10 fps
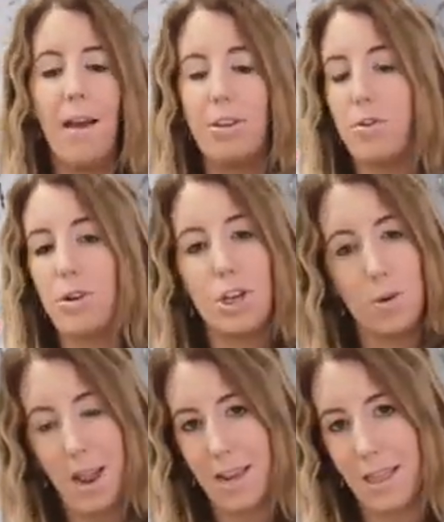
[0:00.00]
you can do
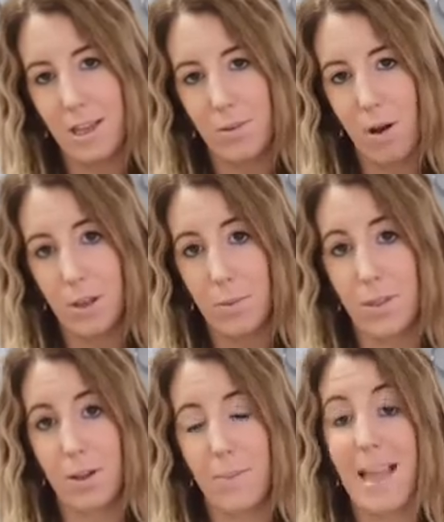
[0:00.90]
anything you like with them.